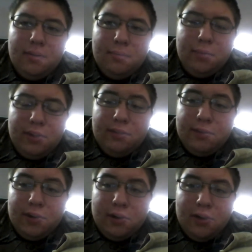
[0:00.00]
place
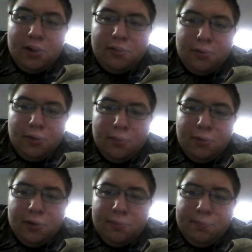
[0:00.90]
for a garage door
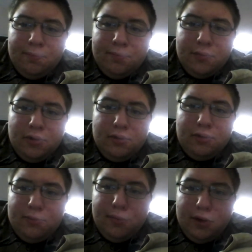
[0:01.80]
opener. You
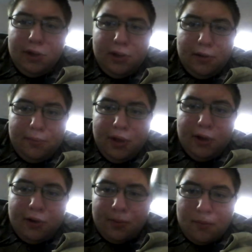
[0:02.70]
just put it in up there.